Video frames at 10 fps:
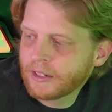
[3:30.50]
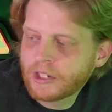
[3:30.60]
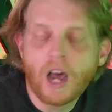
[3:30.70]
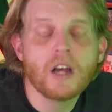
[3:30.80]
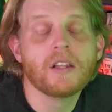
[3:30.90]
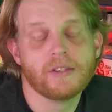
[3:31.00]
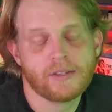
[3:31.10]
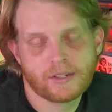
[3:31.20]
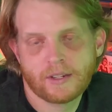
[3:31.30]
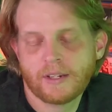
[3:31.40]

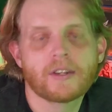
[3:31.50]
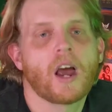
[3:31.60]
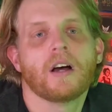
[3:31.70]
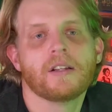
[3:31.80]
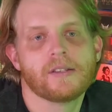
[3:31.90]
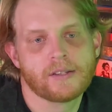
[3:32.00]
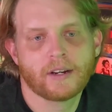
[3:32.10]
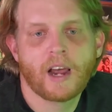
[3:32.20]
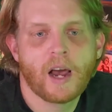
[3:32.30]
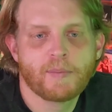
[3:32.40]
tons and tons
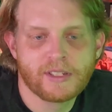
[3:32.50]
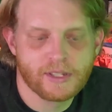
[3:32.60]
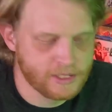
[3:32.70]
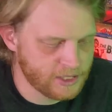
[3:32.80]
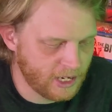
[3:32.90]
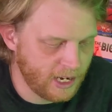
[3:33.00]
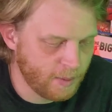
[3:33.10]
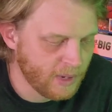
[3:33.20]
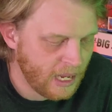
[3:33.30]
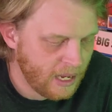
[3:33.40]
of copies of this
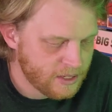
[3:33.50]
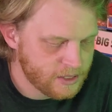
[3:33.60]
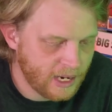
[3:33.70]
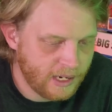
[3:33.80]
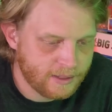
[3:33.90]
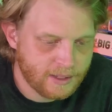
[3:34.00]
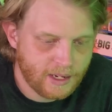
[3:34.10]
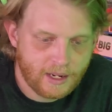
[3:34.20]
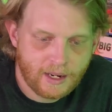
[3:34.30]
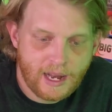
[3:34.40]
game, SCYTHE,
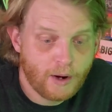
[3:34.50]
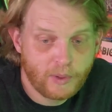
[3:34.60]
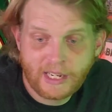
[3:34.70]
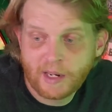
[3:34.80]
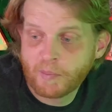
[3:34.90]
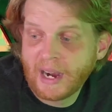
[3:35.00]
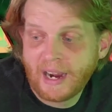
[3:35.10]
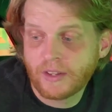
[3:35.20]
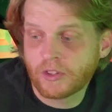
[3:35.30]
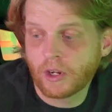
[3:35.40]
and now we can't buy it.